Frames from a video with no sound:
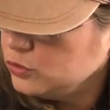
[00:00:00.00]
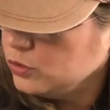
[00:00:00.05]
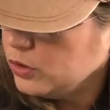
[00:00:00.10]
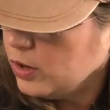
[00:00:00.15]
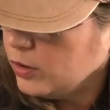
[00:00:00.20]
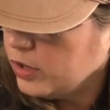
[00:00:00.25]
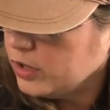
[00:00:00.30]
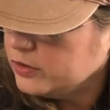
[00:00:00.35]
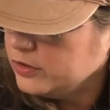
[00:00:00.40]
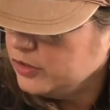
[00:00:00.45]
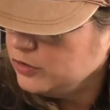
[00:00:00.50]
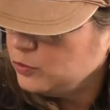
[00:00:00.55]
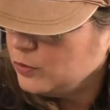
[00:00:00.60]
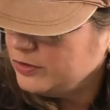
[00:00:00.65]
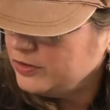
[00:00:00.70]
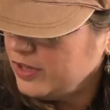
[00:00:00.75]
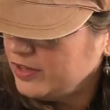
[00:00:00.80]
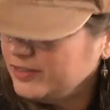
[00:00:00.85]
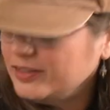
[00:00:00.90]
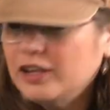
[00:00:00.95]
Okay, this
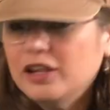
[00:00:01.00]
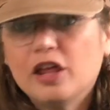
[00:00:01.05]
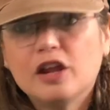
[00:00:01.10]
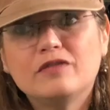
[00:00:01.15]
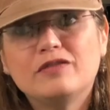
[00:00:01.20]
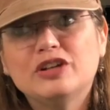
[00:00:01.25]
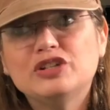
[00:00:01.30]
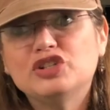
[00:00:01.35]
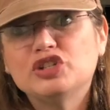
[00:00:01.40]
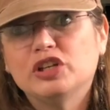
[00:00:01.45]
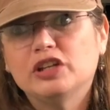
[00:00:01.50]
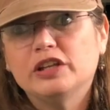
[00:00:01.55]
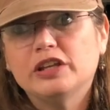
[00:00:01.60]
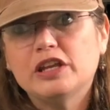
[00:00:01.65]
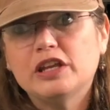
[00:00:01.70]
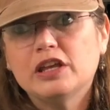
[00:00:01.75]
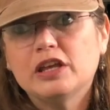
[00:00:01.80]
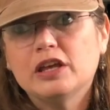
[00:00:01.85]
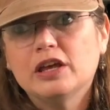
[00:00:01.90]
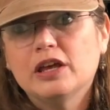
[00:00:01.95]
one takes a lot of
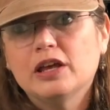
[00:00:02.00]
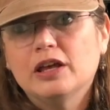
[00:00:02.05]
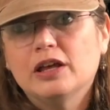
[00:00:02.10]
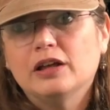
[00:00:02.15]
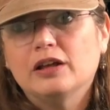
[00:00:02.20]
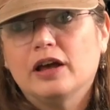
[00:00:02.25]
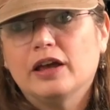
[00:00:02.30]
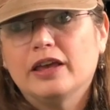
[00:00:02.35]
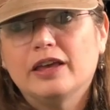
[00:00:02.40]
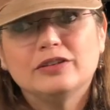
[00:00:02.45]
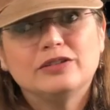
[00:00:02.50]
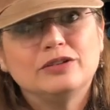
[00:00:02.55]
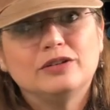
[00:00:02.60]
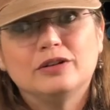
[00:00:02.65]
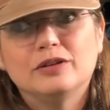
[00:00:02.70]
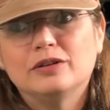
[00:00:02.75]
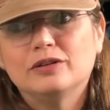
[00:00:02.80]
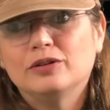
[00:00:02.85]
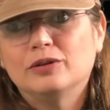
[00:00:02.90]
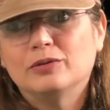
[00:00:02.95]
agility. I guess
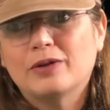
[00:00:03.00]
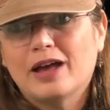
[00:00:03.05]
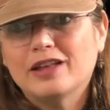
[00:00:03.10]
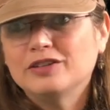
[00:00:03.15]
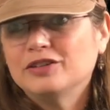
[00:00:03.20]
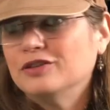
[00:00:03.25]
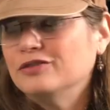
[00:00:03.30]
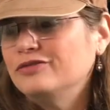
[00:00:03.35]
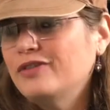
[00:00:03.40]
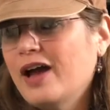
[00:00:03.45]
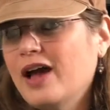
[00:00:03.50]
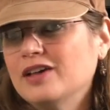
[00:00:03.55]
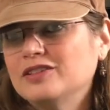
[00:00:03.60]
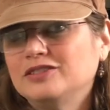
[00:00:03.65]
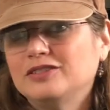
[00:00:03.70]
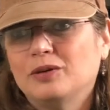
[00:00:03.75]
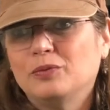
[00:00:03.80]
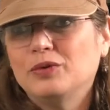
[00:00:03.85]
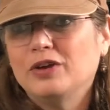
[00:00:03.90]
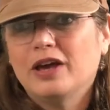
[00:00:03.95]
the rats are
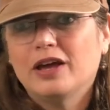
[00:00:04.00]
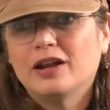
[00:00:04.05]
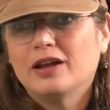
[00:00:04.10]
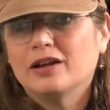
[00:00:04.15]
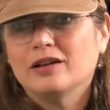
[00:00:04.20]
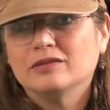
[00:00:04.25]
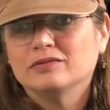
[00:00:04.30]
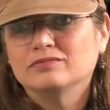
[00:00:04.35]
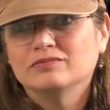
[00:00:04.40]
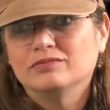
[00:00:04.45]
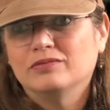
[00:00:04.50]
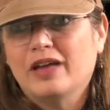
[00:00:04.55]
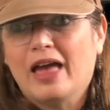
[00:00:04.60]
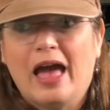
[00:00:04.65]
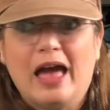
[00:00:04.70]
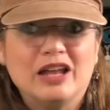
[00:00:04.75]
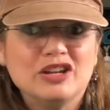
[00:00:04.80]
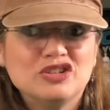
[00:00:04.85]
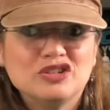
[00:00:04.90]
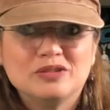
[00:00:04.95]
fast and we gotta
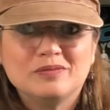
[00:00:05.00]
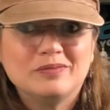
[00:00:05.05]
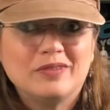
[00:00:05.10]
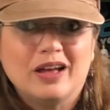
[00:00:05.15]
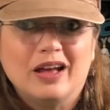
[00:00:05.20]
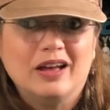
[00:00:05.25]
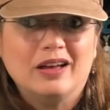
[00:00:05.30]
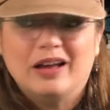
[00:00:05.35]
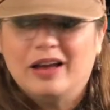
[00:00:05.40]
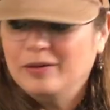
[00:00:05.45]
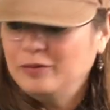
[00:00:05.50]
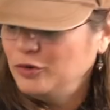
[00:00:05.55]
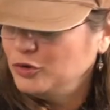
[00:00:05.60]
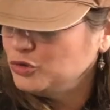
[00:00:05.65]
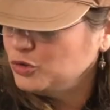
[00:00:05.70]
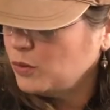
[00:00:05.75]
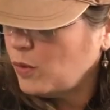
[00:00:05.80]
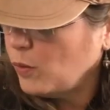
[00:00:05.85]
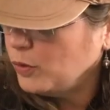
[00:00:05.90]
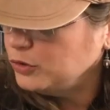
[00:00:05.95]
catch them. I'm not
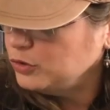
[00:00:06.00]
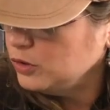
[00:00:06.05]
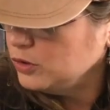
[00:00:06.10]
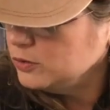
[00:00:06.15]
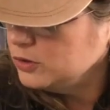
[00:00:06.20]
sure what we're doing with